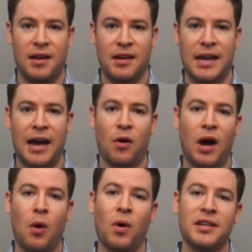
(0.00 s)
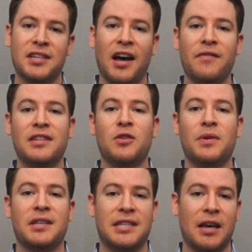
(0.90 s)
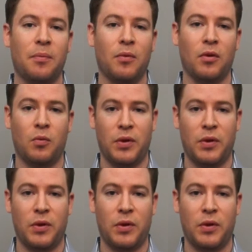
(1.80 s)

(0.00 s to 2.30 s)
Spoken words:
Now, I want to dive into an example